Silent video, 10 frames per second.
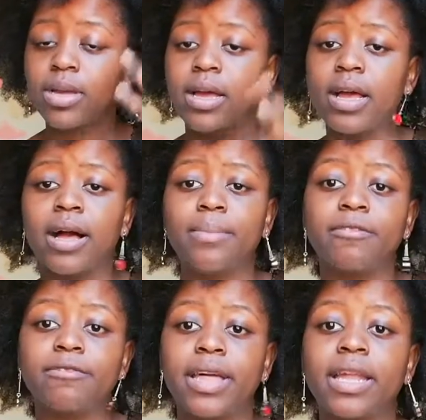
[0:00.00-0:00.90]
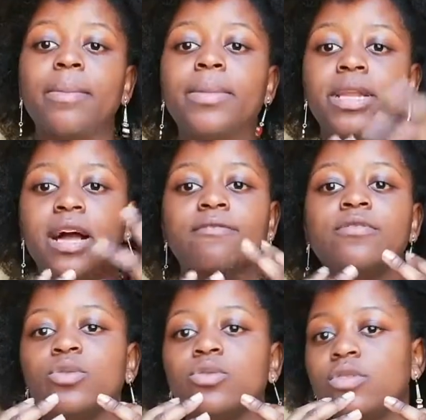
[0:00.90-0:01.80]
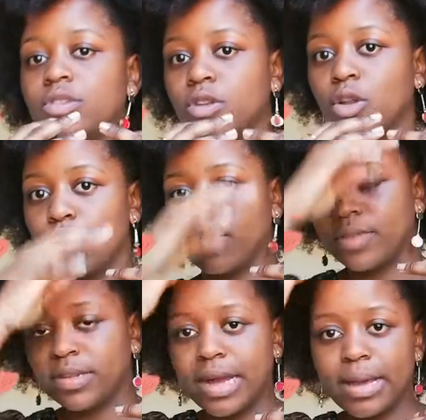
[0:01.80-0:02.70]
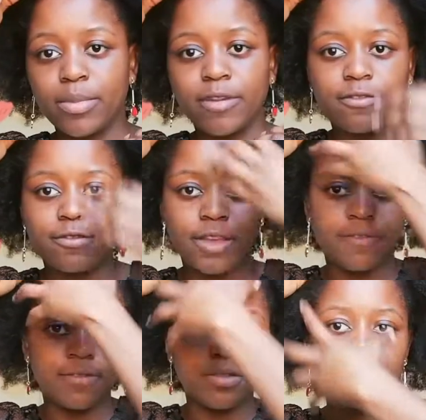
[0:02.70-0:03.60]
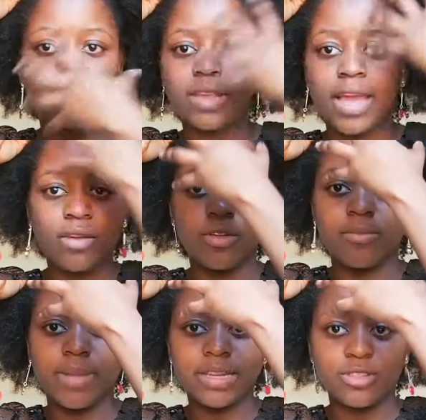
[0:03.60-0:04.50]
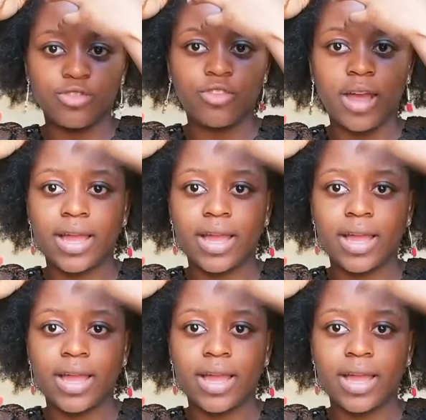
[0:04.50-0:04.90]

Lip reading: I've noticed a lot of the time, if this area of mine is dry,